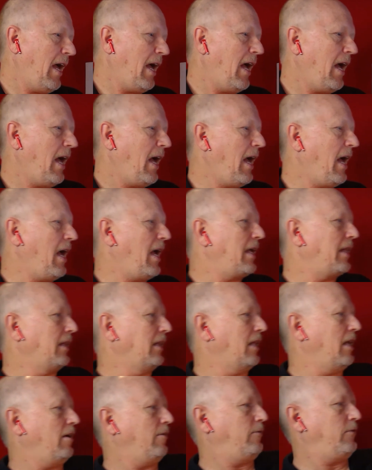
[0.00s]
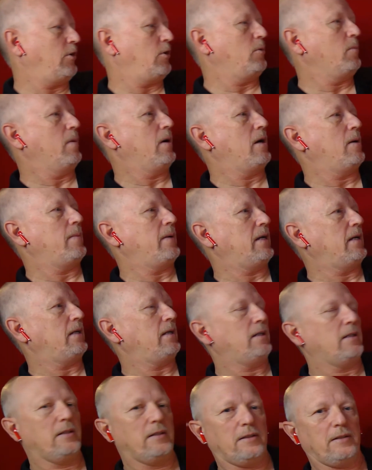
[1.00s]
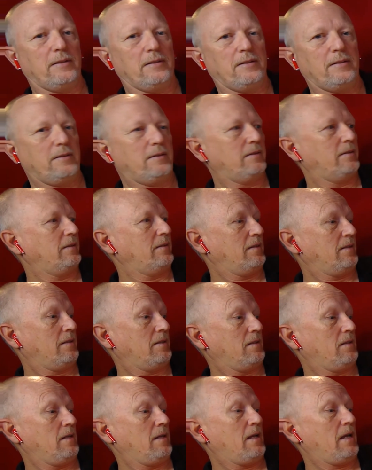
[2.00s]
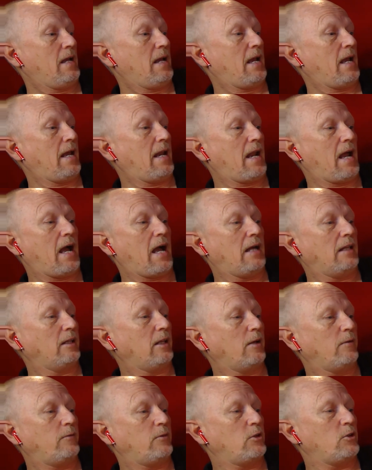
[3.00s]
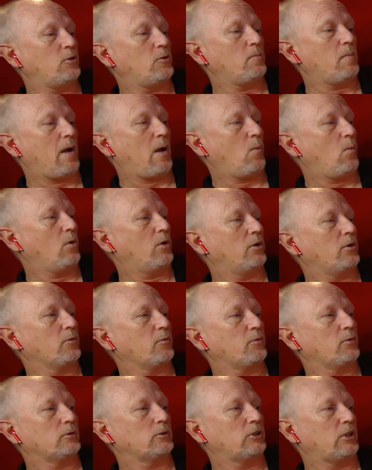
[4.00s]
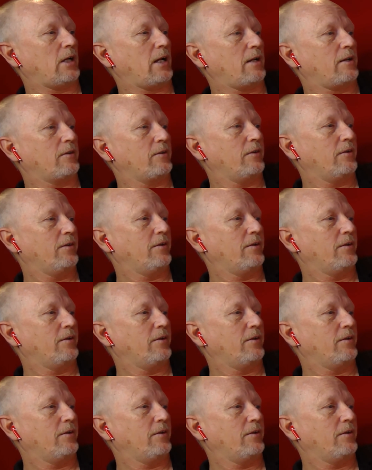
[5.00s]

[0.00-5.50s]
I love you, Mama, and I love you, my wonderful child.